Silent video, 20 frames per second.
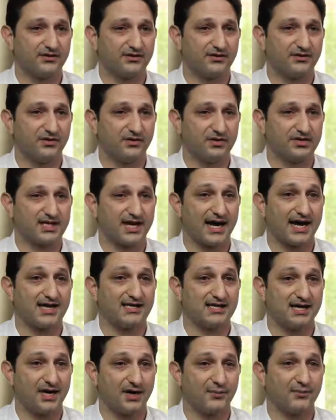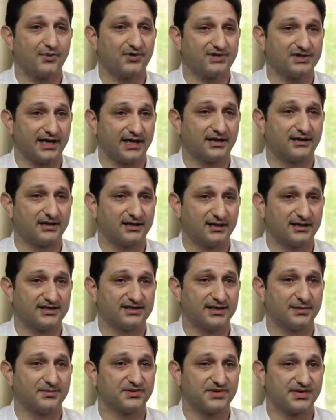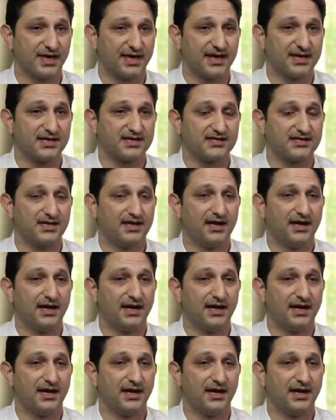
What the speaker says: to as high as 100% in some studies.